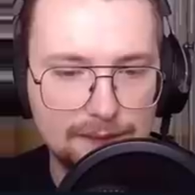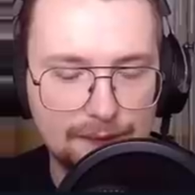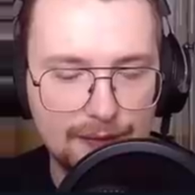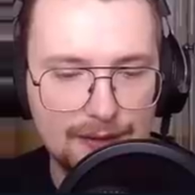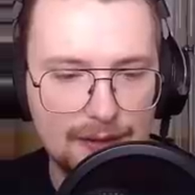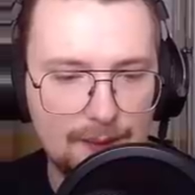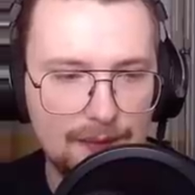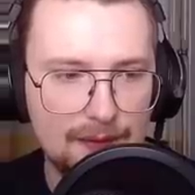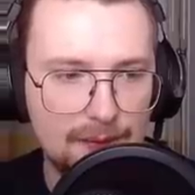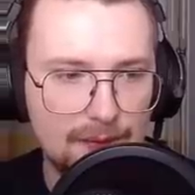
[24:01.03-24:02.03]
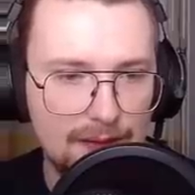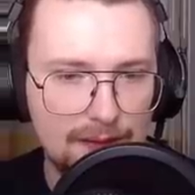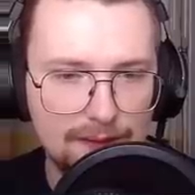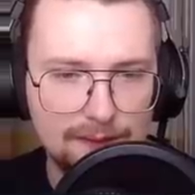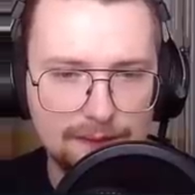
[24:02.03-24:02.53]
First epic in a
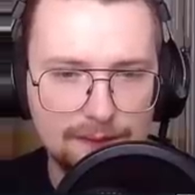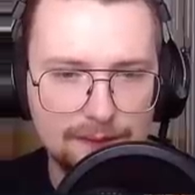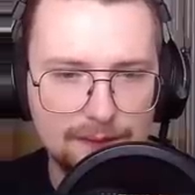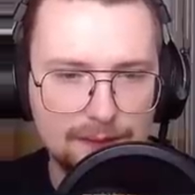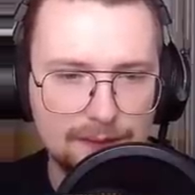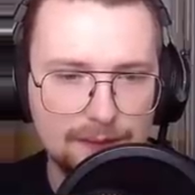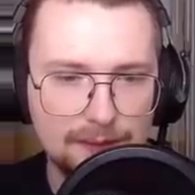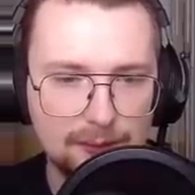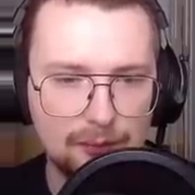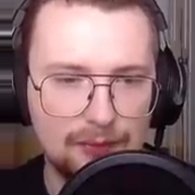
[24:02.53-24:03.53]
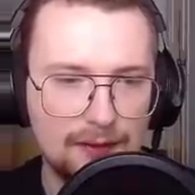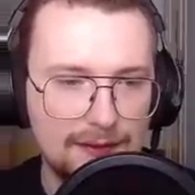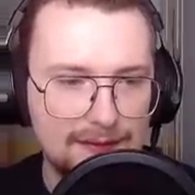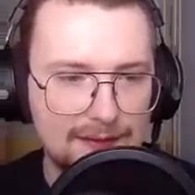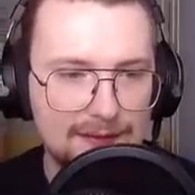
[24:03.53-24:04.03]
while.
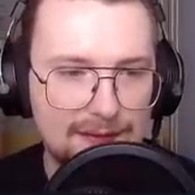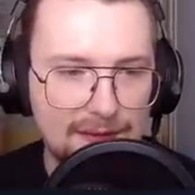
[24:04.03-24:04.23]
Plenty to go